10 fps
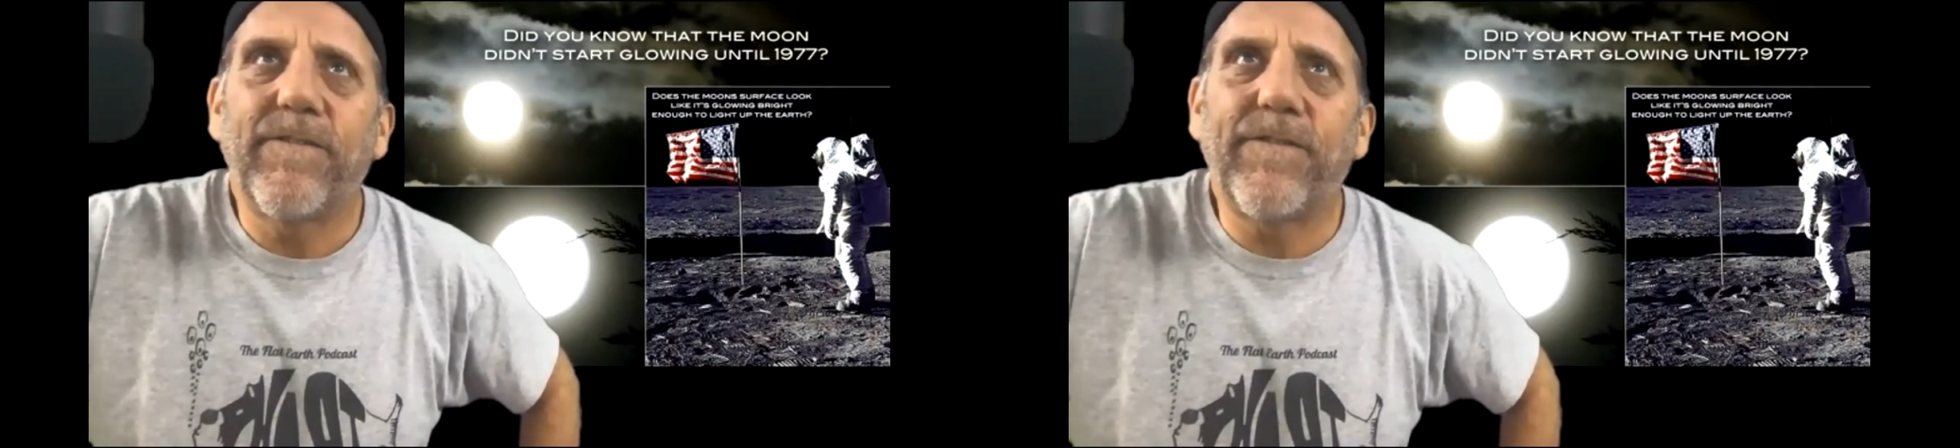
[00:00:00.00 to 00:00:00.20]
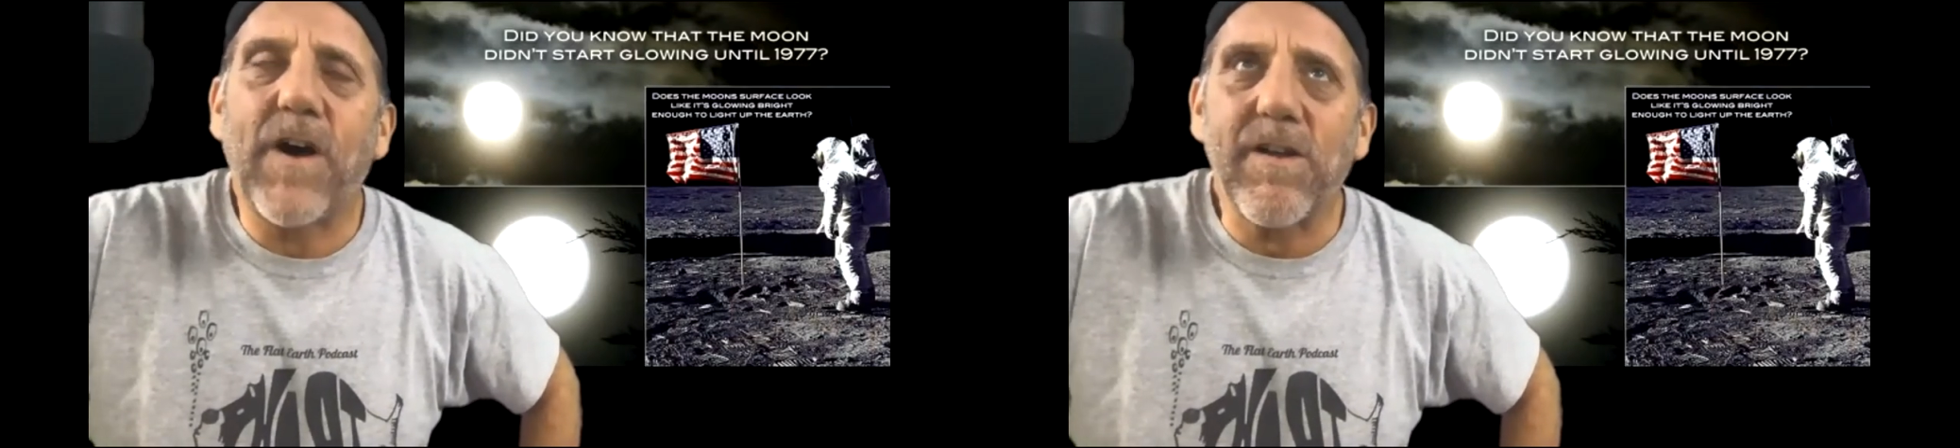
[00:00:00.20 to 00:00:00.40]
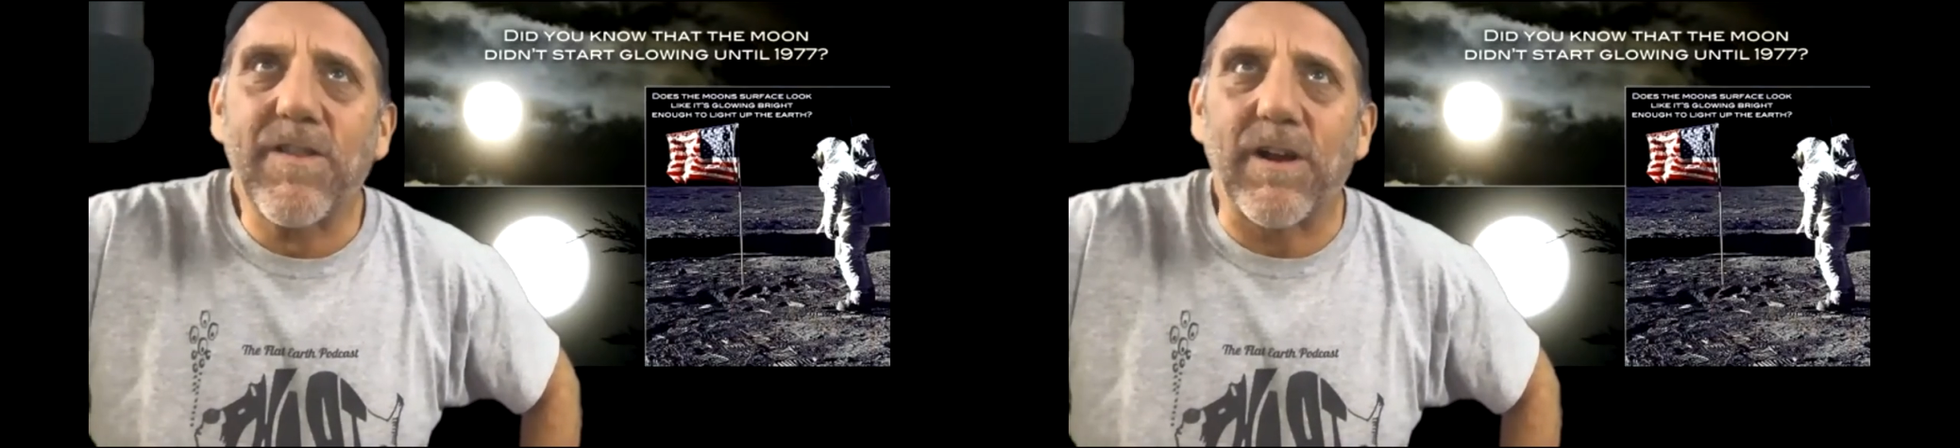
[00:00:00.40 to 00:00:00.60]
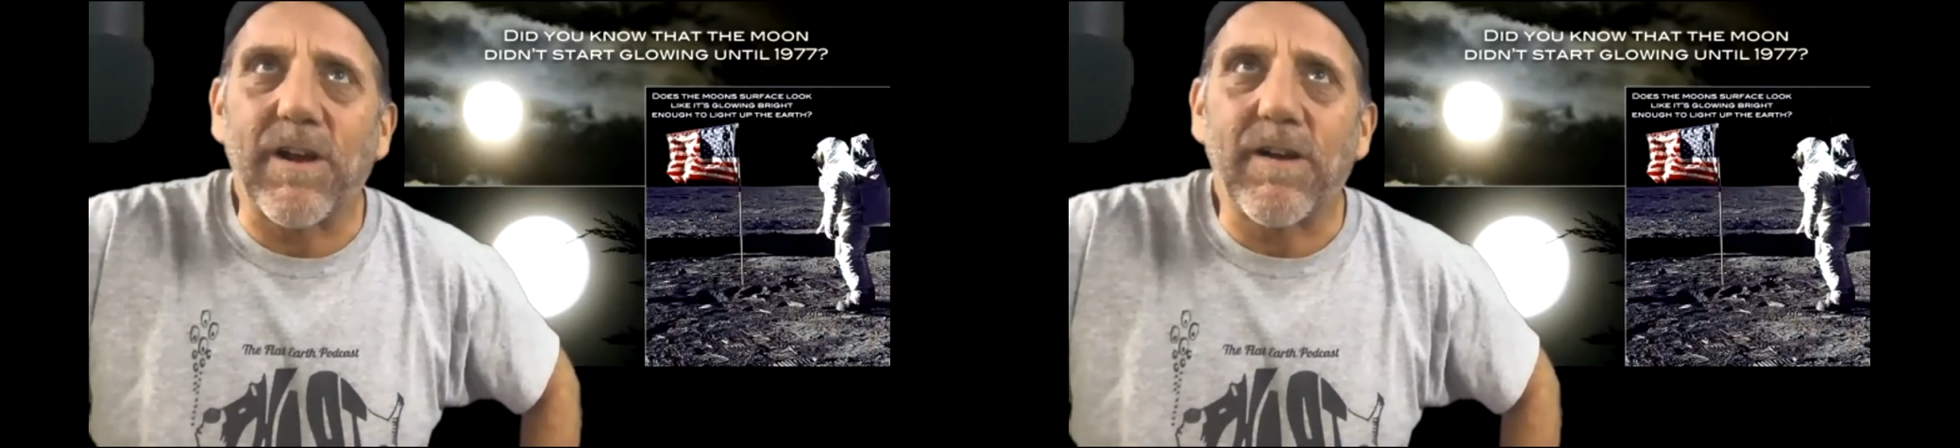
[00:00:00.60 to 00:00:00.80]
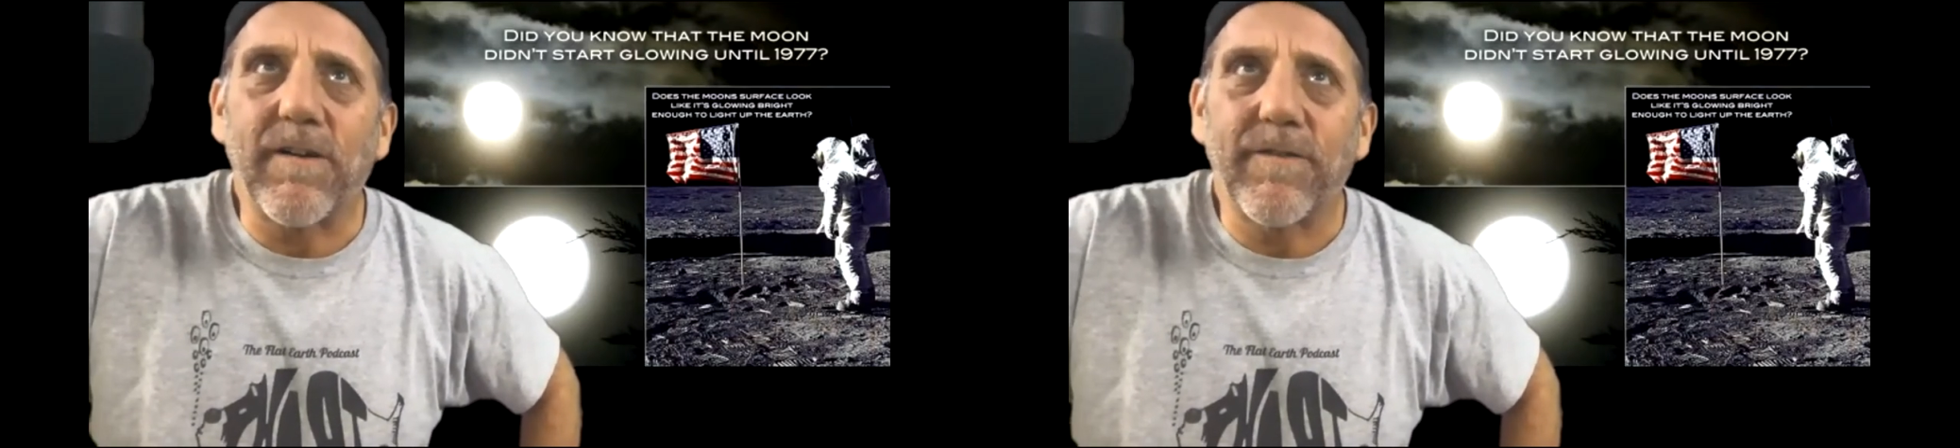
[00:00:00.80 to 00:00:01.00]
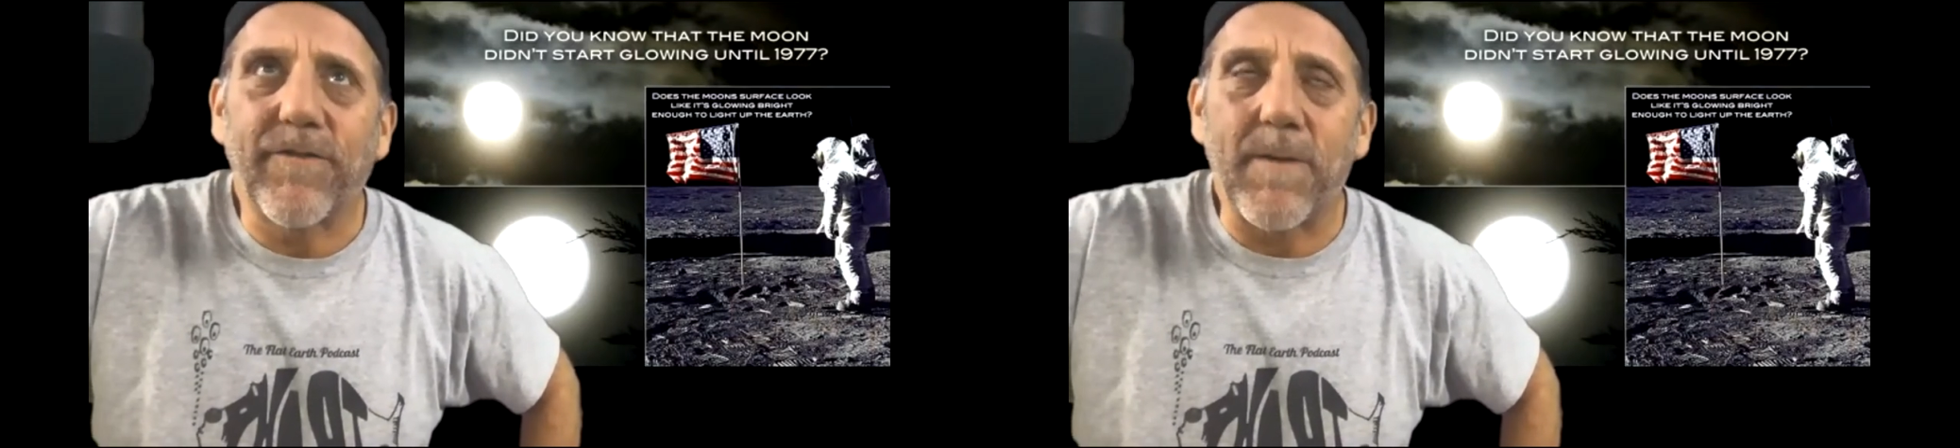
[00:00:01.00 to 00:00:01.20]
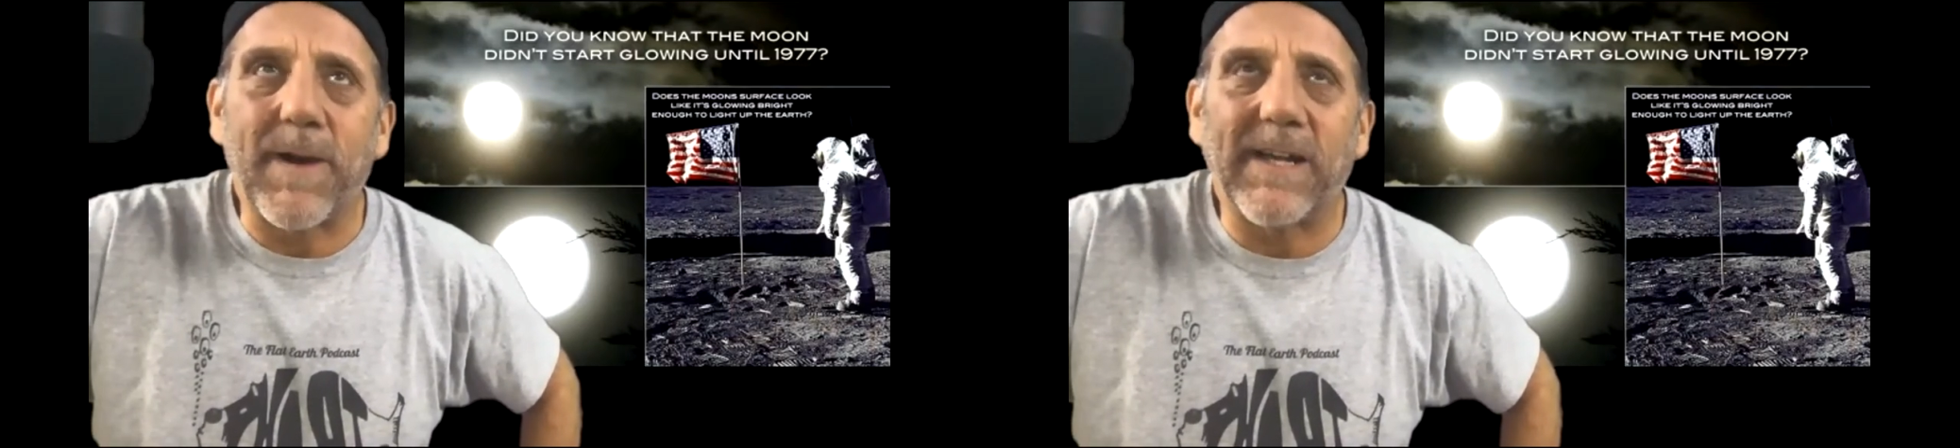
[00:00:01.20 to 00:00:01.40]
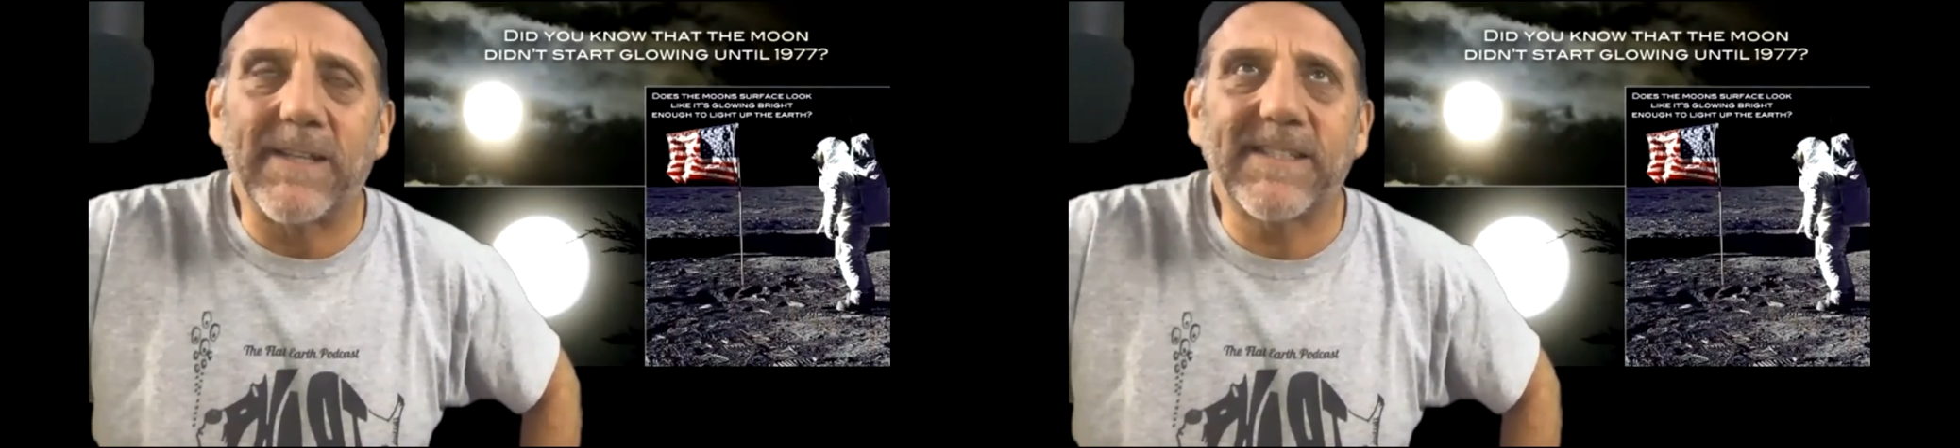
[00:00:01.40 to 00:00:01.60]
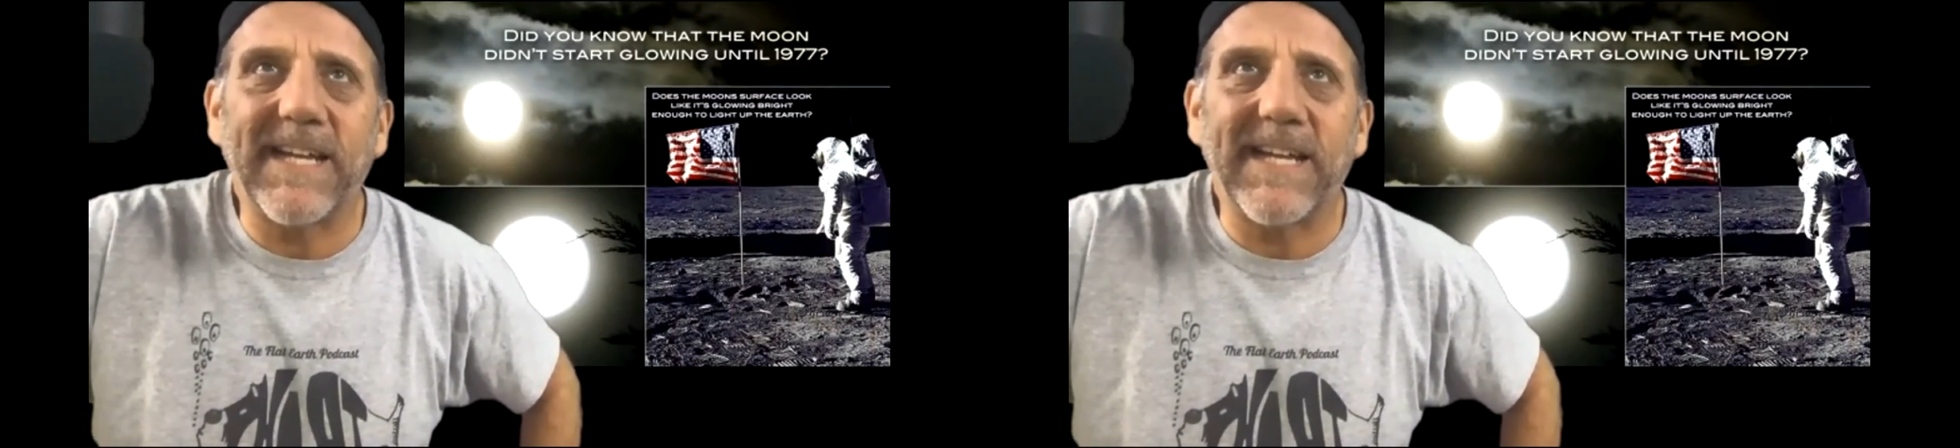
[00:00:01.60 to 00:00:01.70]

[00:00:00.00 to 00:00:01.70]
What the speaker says: farther from us in